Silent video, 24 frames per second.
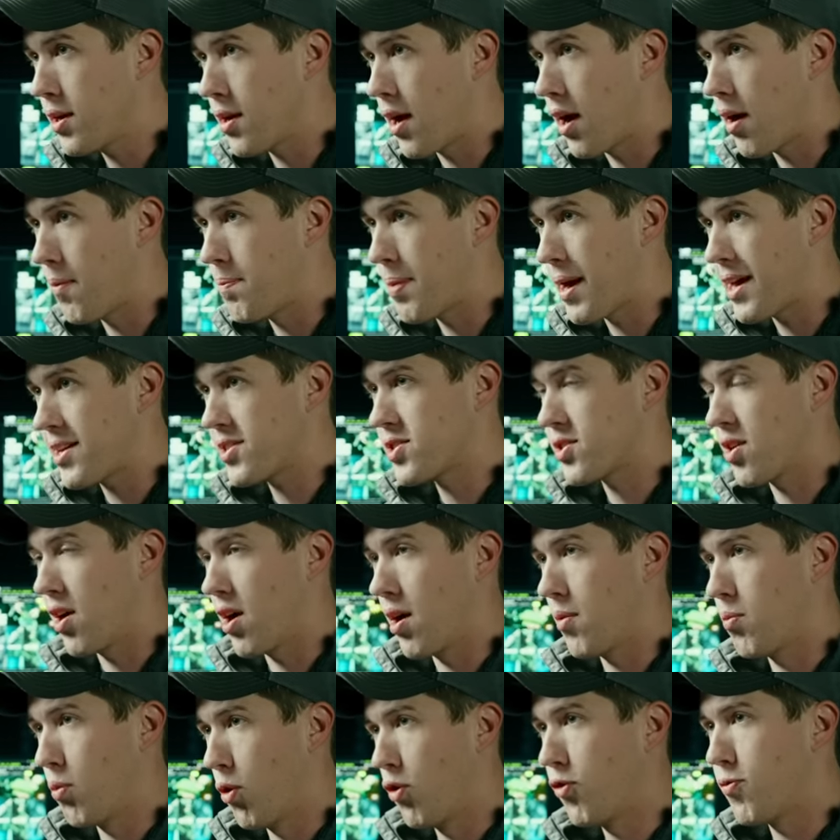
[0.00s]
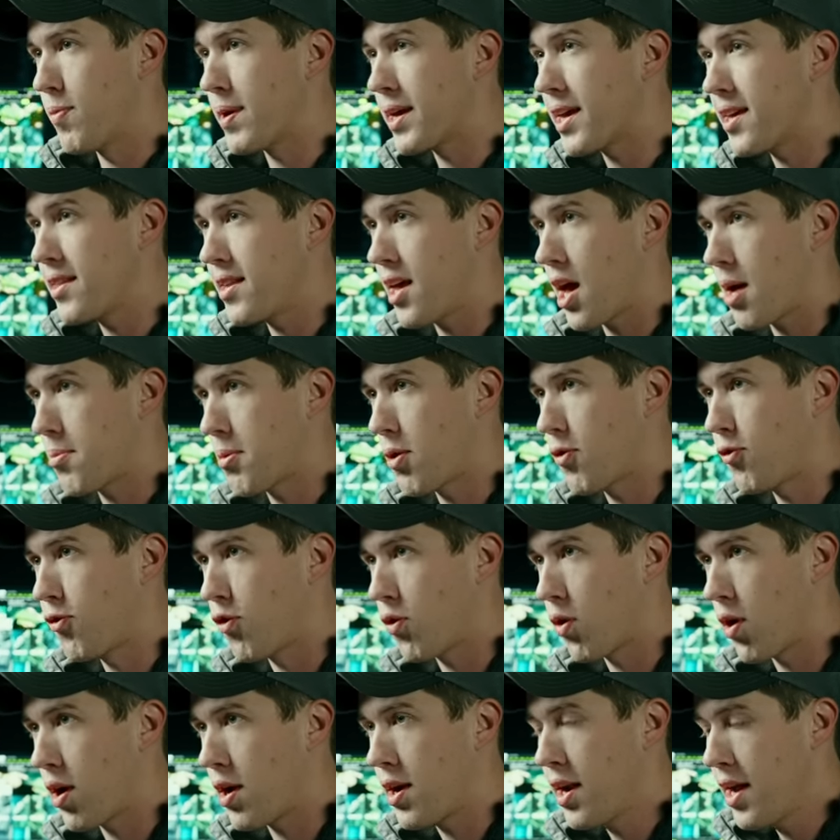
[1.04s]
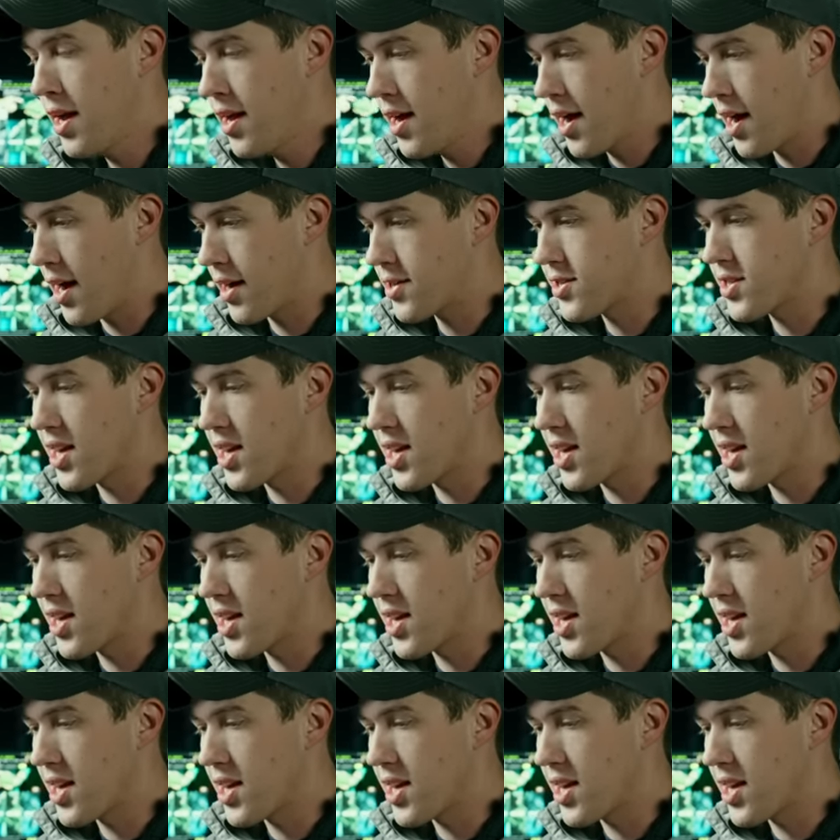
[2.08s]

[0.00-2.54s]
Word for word: uh, based on Wolf making the ammo for it. Uh, it's